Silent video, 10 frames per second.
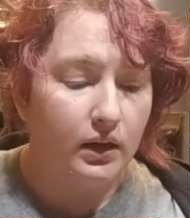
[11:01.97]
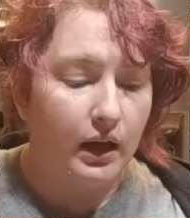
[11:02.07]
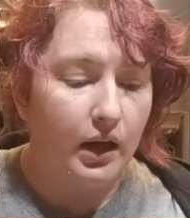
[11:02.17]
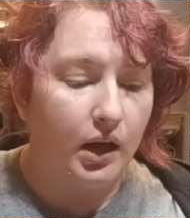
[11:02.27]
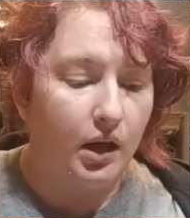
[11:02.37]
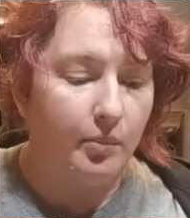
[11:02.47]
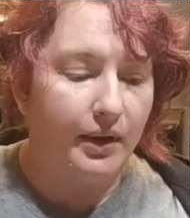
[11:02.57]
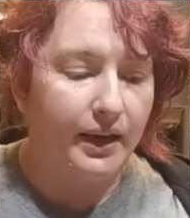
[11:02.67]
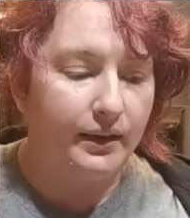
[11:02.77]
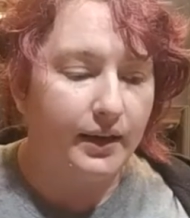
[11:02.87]

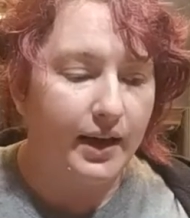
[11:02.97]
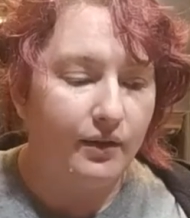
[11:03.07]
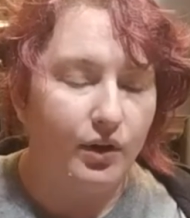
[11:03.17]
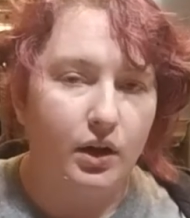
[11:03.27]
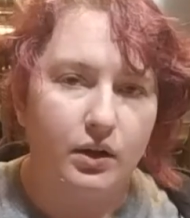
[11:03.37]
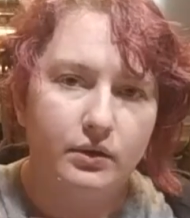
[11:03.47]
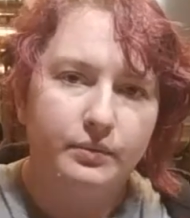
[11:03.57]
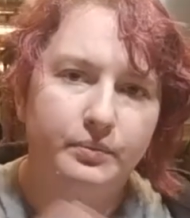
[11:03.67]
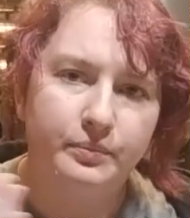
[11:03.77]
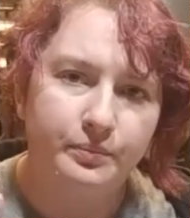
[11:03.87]
and kind of a
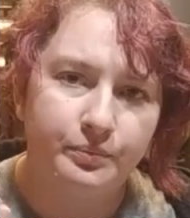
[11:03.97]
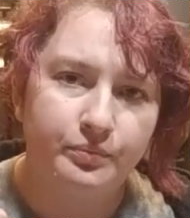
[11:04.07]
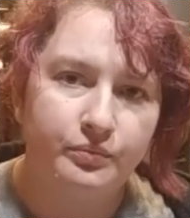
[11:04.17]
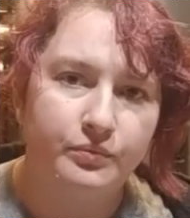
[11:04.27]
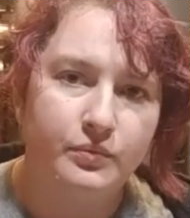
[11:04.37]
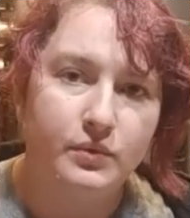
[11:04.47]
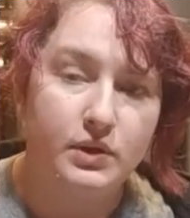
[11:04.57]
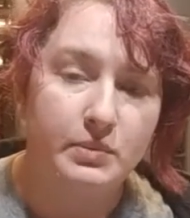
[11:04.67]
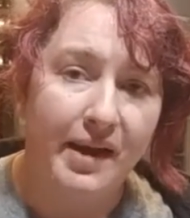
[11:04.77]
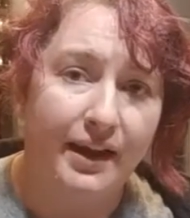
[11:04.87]

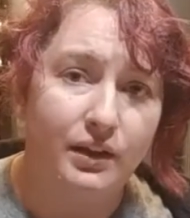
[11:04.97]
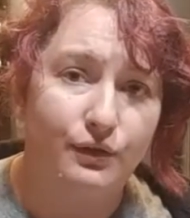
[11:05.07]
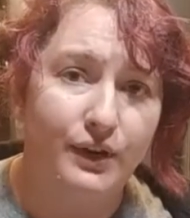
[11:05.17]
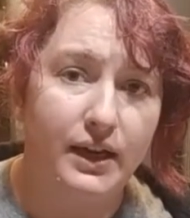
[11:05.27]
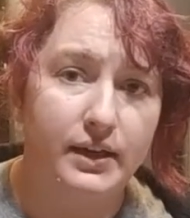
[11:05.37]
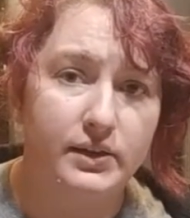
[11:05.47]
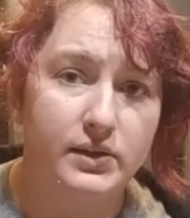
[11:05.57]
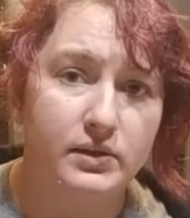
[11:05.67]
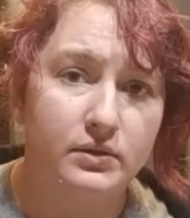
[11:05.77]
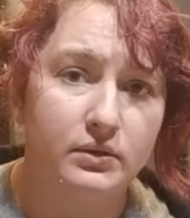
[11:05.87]
smack in the
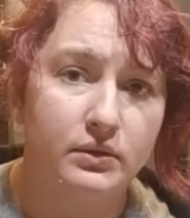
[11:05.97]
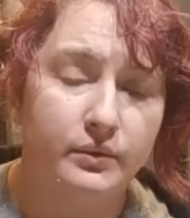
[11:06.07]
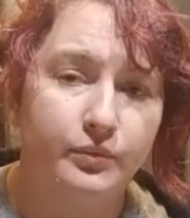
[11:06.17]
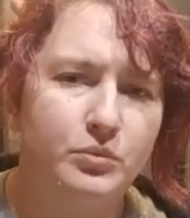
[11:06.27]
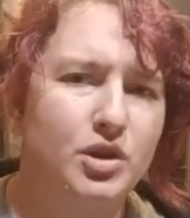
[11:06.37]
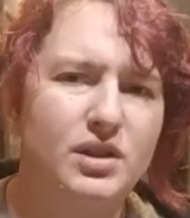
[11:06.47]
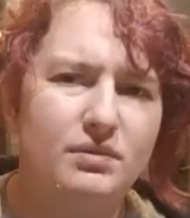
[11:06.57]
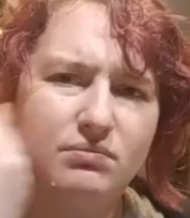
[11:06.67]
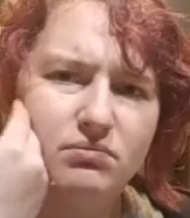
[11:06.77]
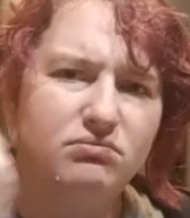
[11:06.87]
face. Just
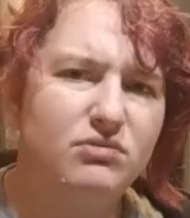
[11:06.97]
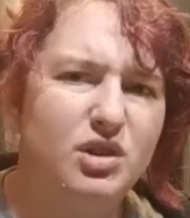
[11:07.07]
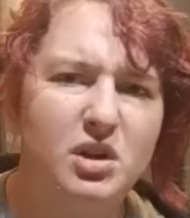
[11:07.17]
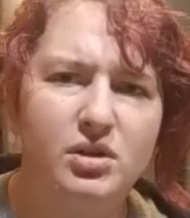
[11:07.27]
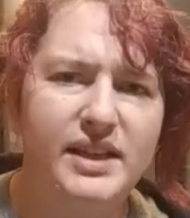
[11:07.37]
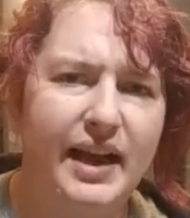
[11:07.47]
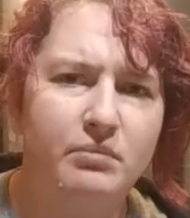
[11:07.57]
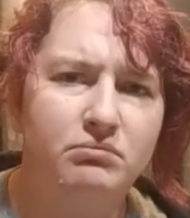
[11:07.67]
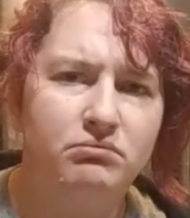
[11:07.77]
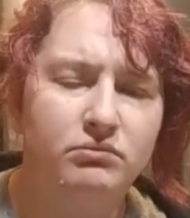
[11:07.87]
a little
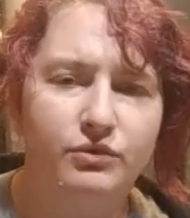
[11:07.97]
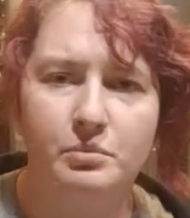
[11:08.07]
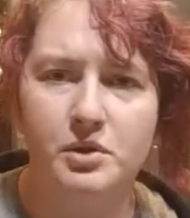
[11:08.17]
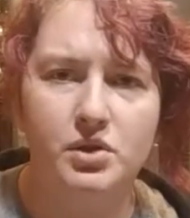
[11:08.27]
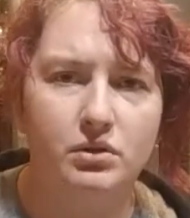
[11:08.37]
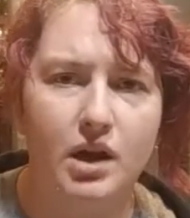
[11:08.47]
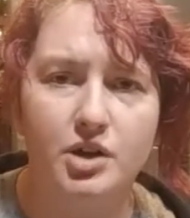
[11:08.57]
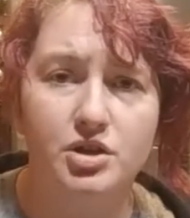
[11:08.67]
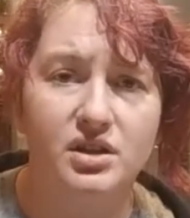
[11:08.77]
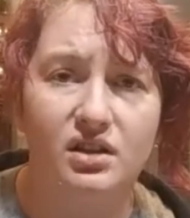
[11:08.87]
tap from the
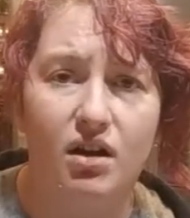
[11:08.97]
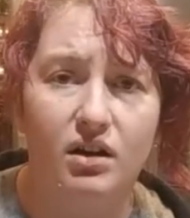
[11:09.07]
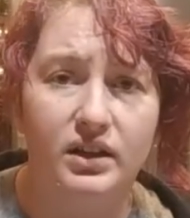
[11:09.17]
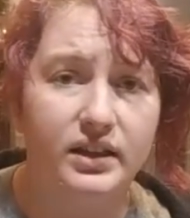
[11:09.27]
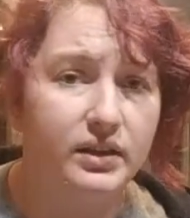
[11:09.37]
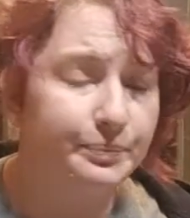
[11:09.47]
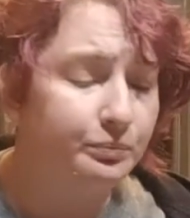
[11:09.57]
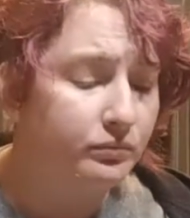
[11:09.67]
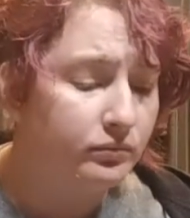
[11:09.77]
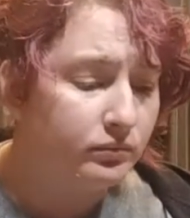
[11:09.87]
sriracha and the garlic.
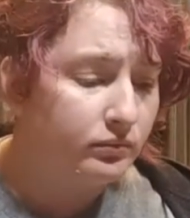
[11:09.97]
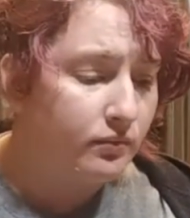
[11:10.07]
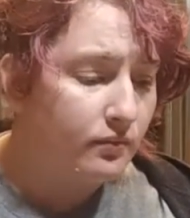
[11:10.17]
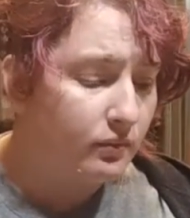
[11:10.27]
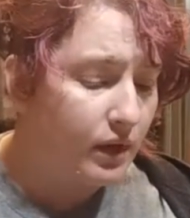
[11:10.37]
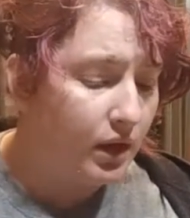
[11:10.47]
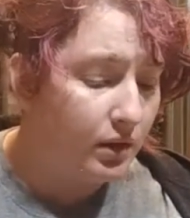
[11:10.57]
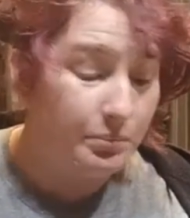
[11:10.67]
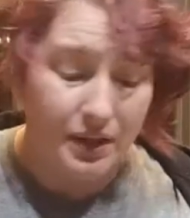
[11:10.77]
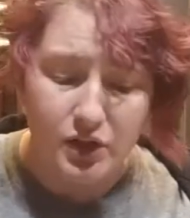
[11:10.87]

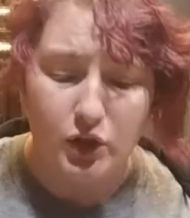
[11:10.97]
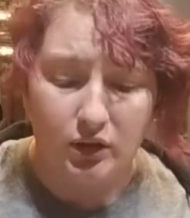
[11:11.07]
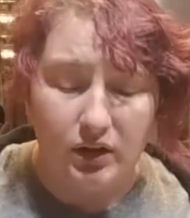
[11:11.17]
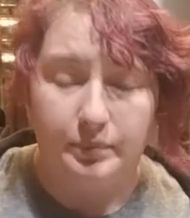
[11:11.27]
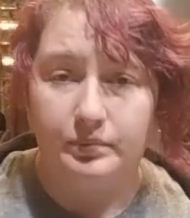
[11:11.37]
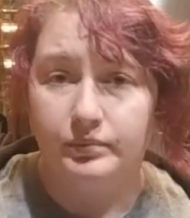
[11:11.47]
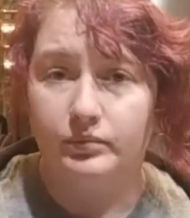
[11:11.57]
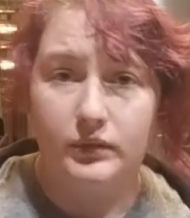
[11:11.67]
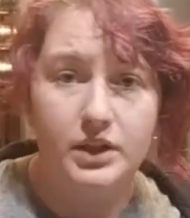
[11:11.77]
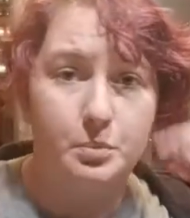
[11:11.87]
It's good.
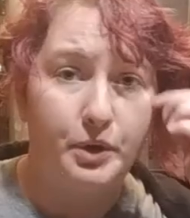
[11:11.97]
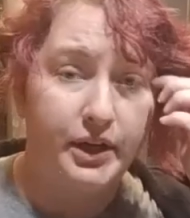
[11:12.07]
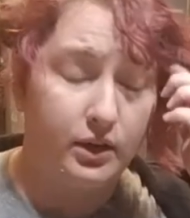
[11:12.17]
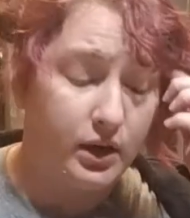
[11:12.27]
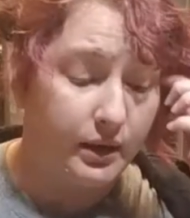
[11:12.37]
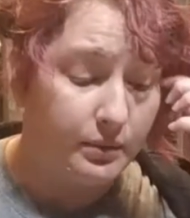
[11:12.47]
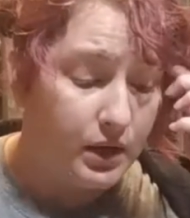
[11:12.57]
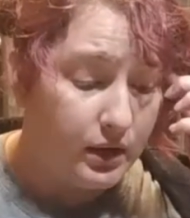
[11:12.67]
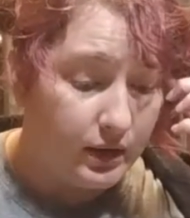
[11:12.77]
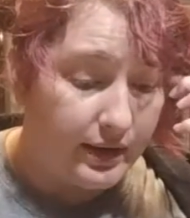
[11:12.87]
It's pretty good.
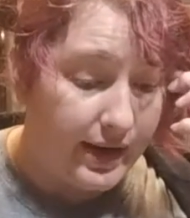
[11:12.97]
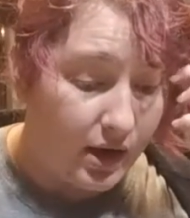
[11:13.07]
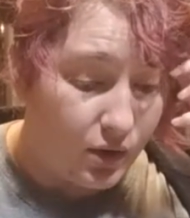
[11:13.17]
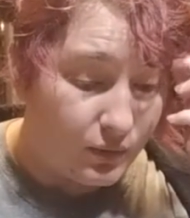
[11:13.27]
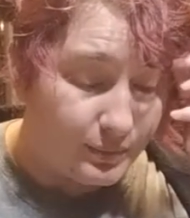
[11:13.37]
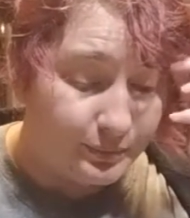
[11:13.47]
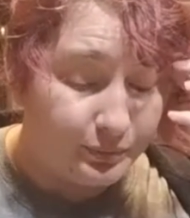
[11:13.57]
Now,